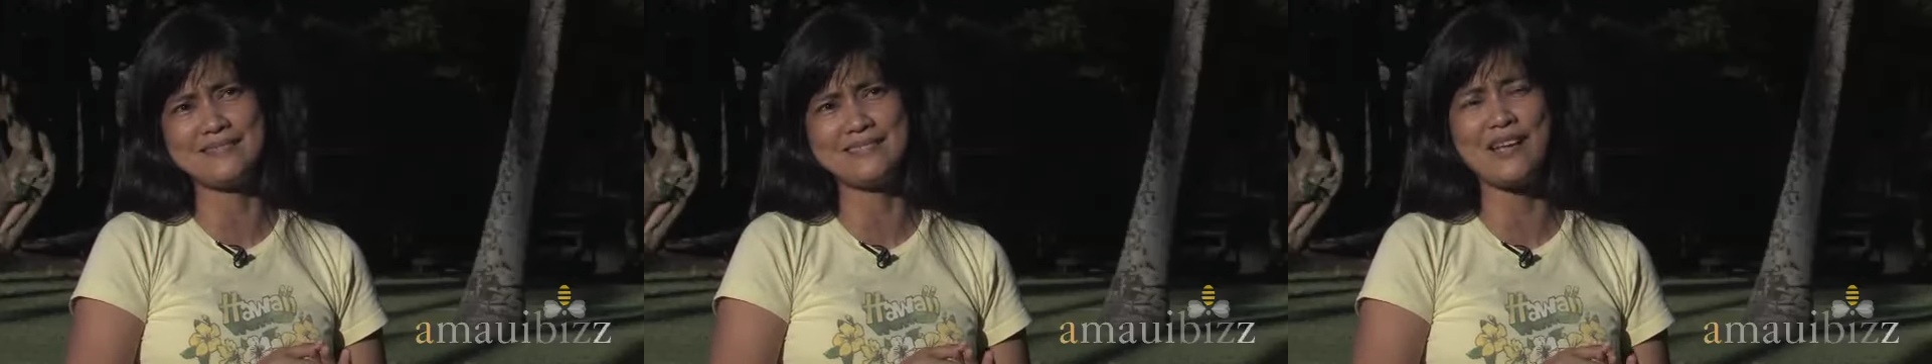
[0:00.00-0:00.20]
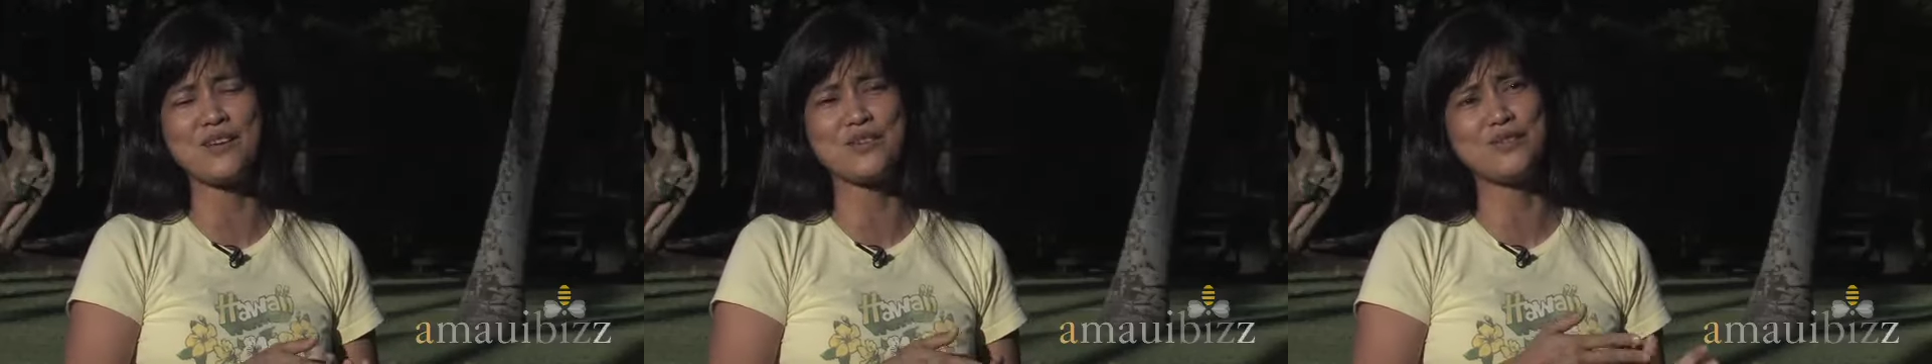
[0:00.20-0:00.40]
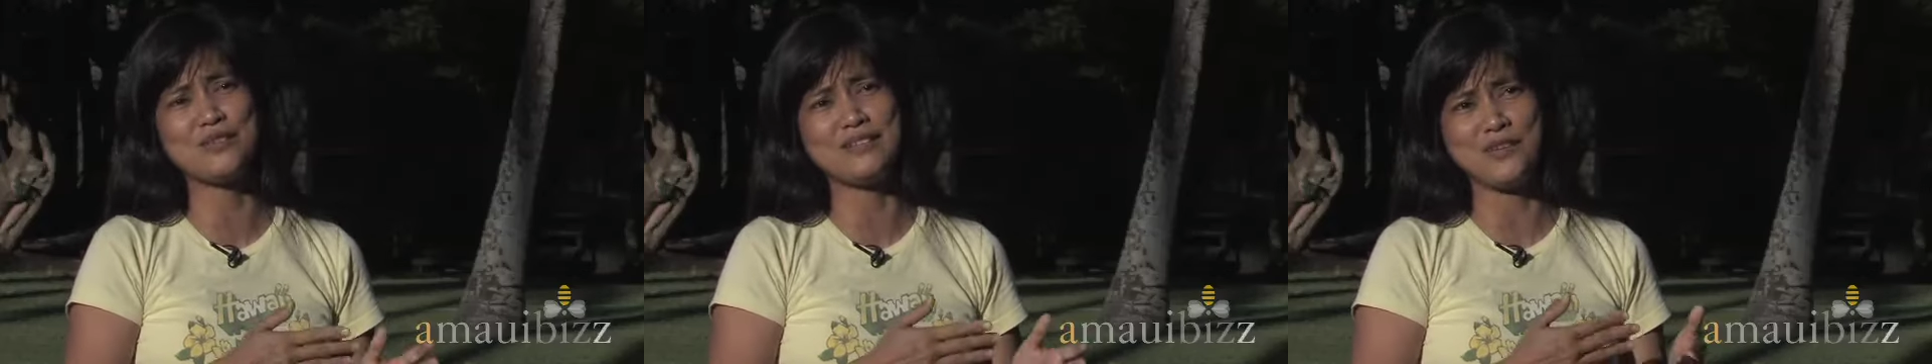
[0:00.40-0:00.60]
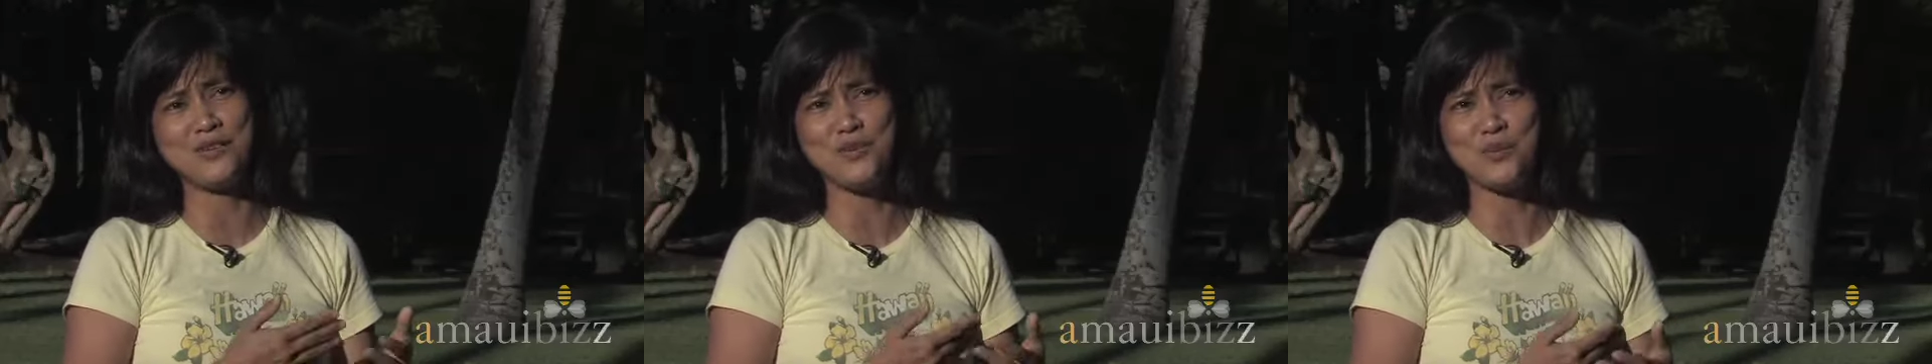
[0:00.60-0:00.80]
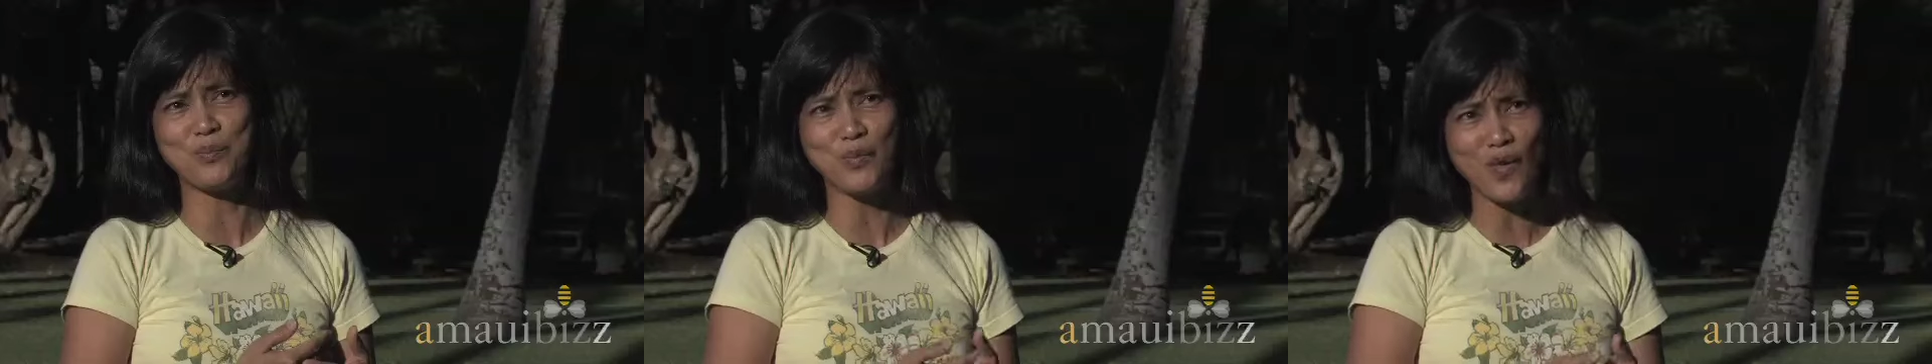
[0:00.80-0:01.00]
It's actually a
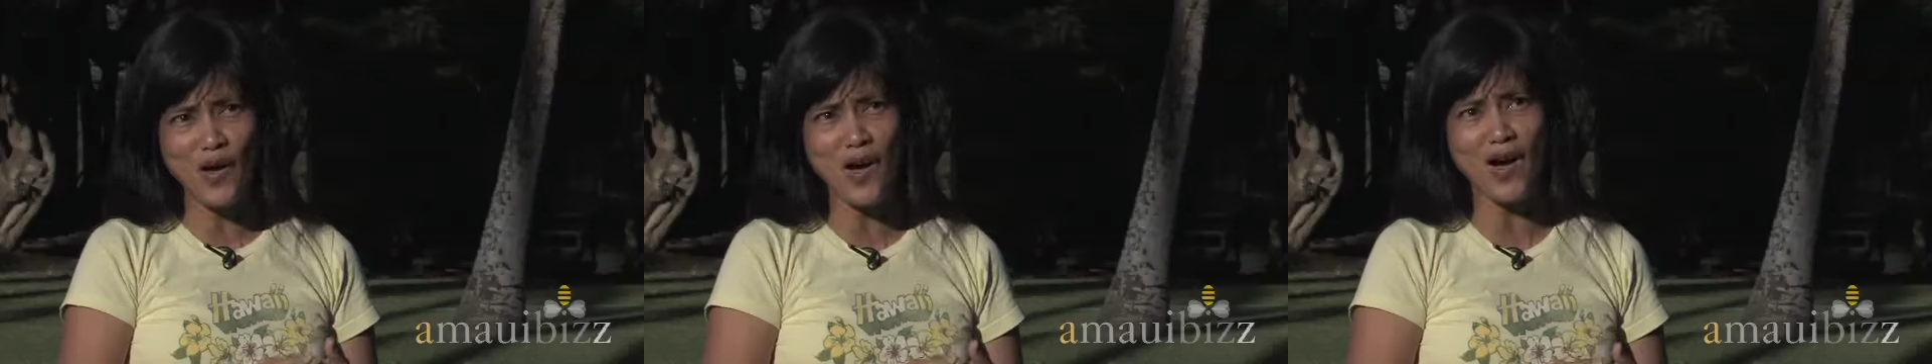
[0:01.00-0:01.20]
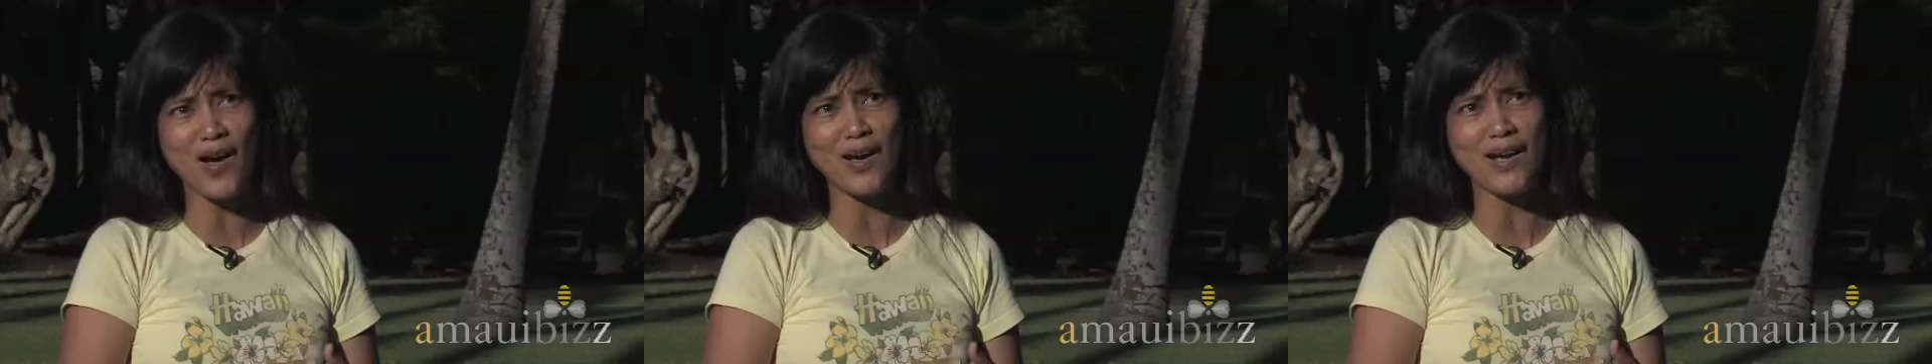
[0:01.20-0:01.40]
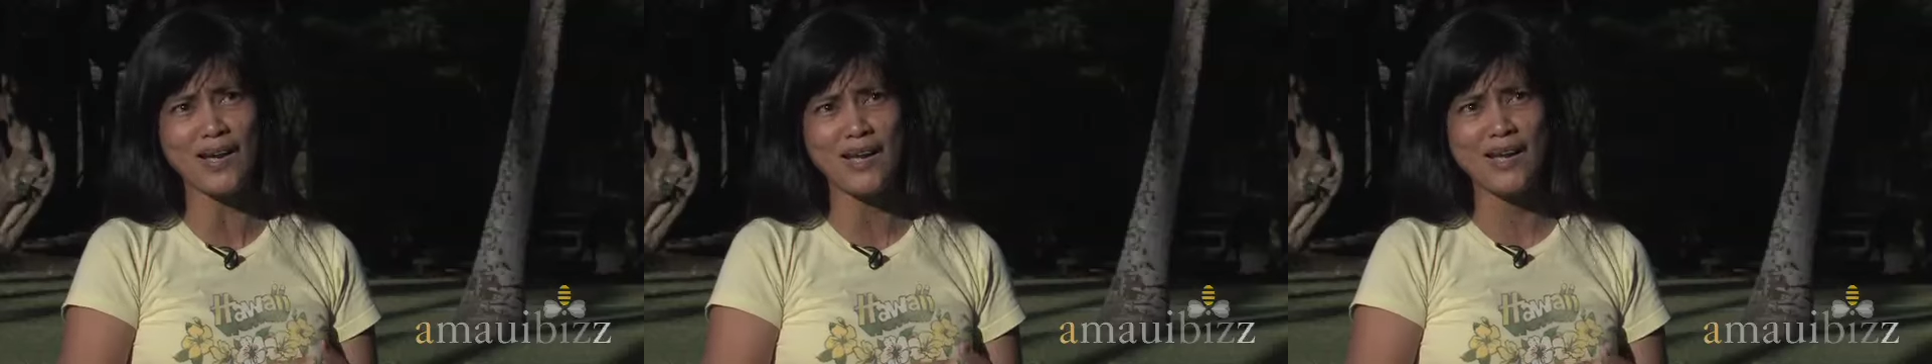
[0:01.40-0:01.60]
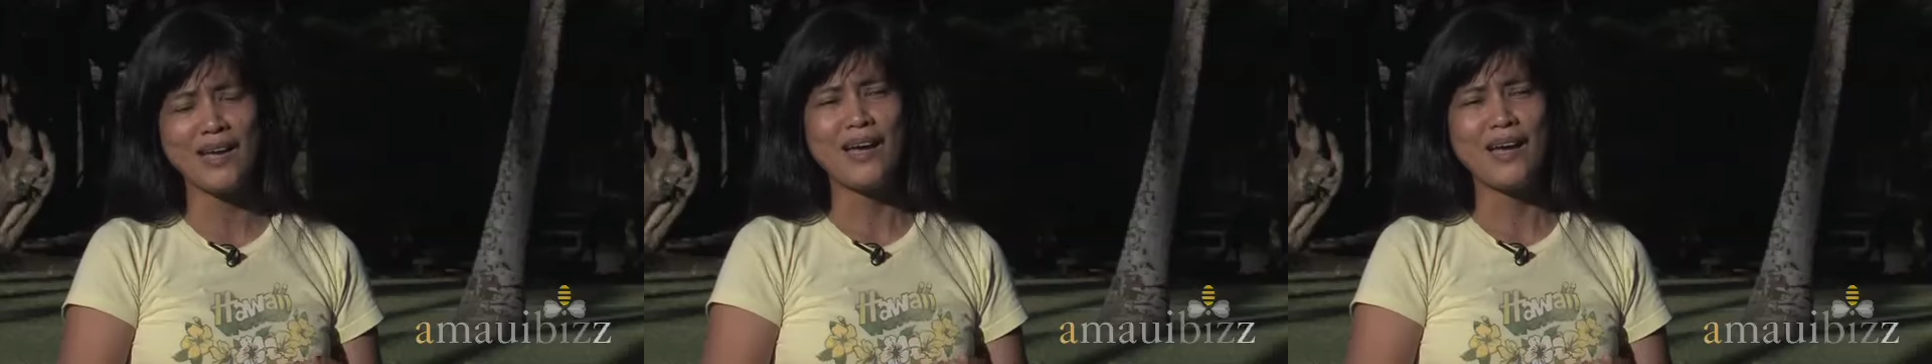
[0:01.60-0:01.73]
new blog,